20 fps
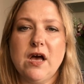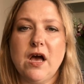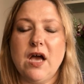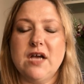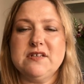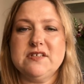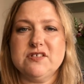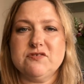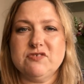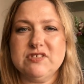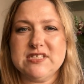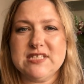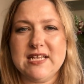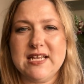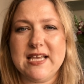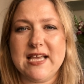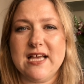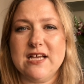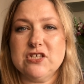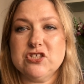I did
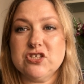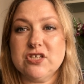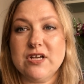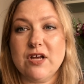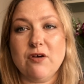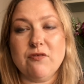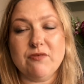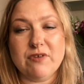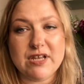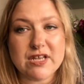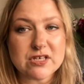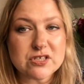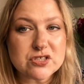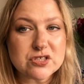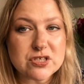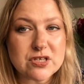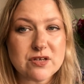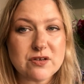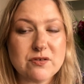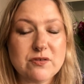recently get a Chanel
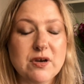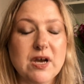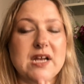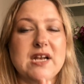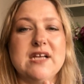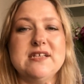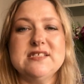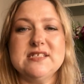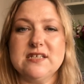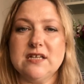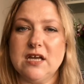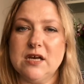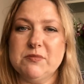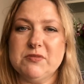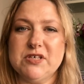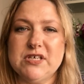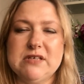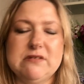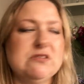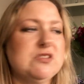reissue and I didn't come
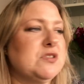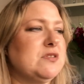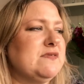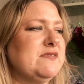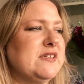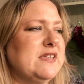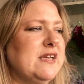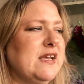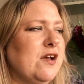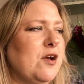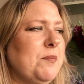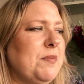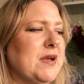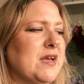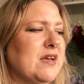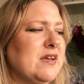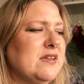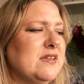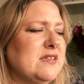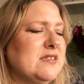on here and do a video
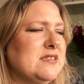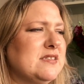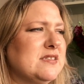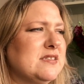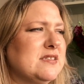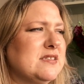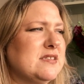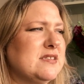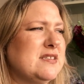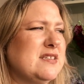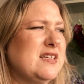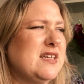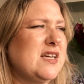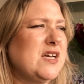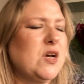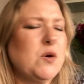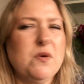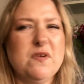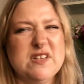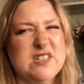because
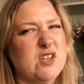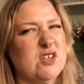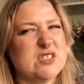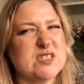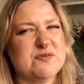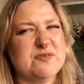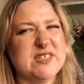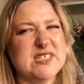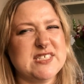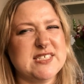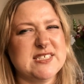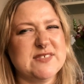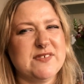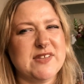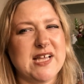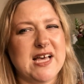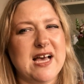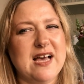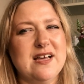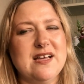well, there's lots of reasons
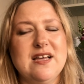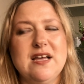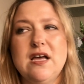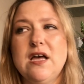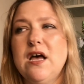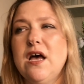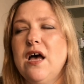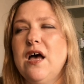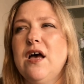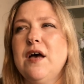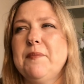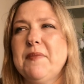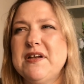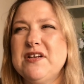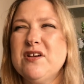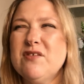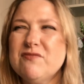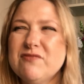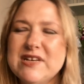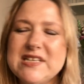for that. Um, I
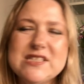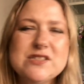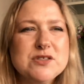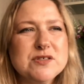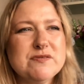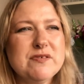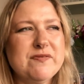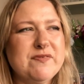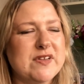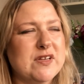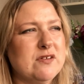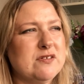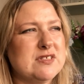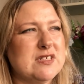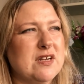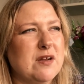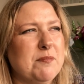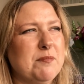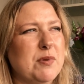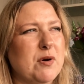don't really do reveals
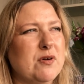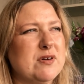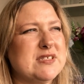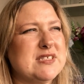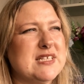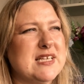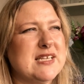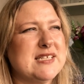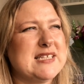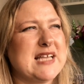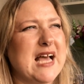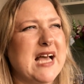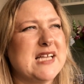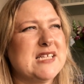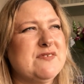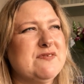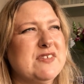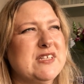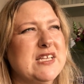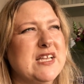and unboxings
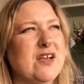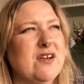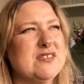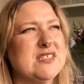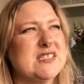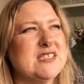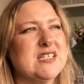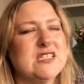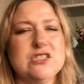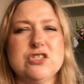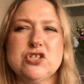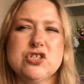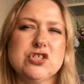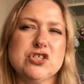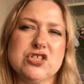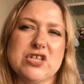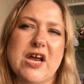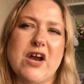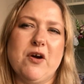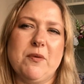as videos. I tend to
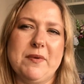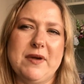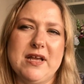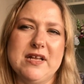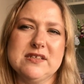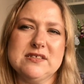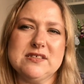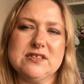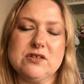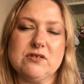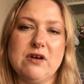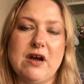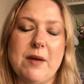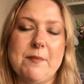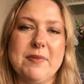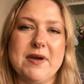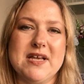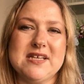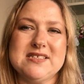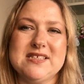just share on my
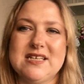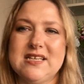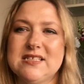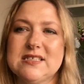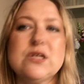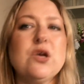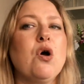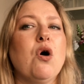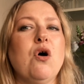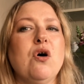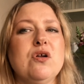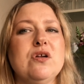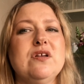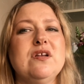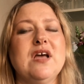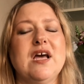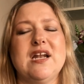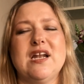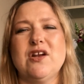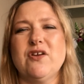Instagram because then it's
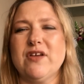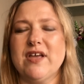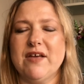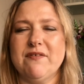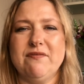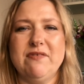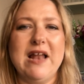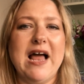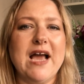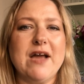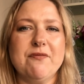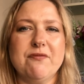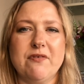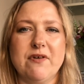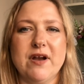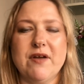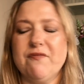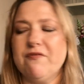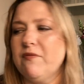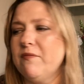gone and I don't get flack
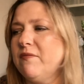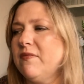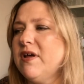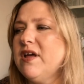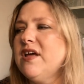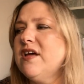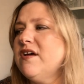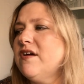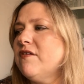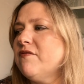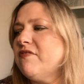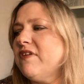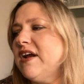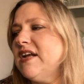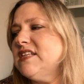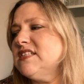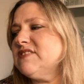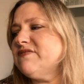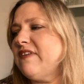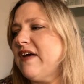for it from
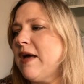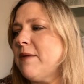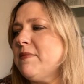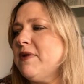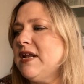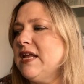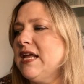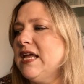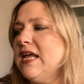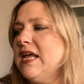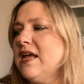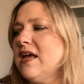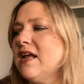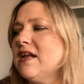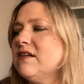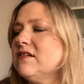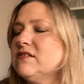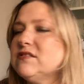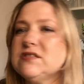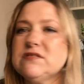friends, family
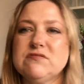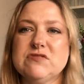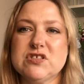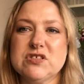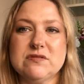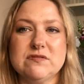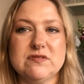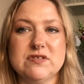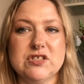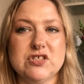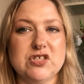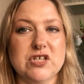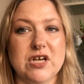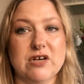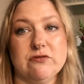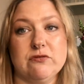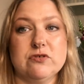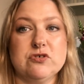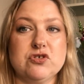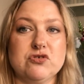and just the
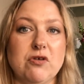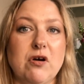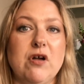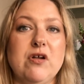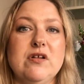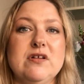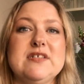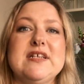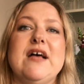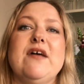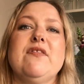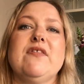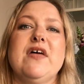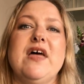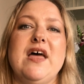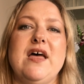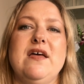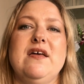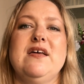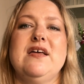general trolls out
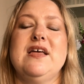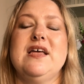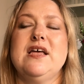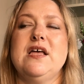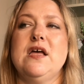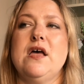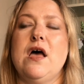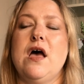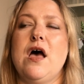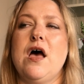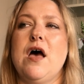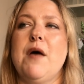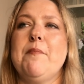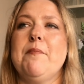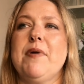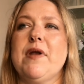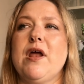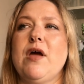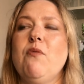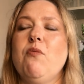there.
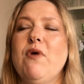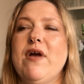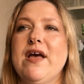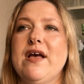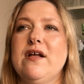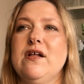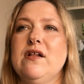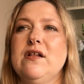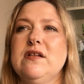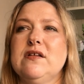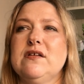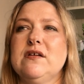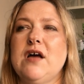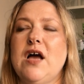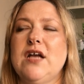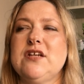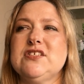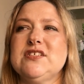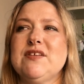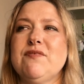Um, but I will.
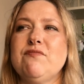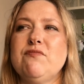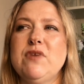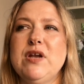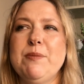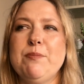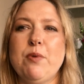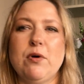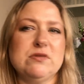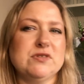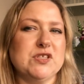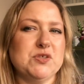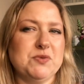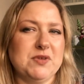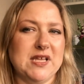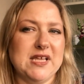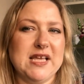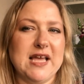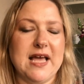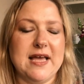I just haven't really bonded
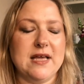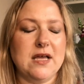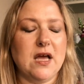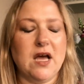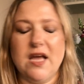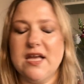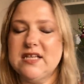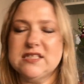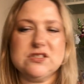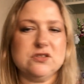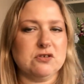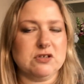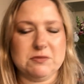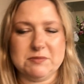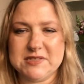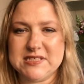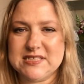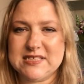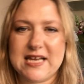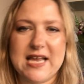with it yet. It's not a
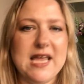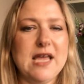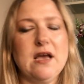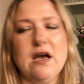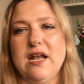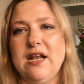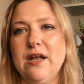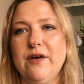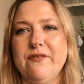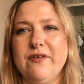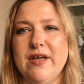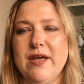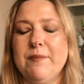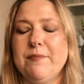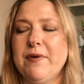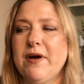mistake. I love it.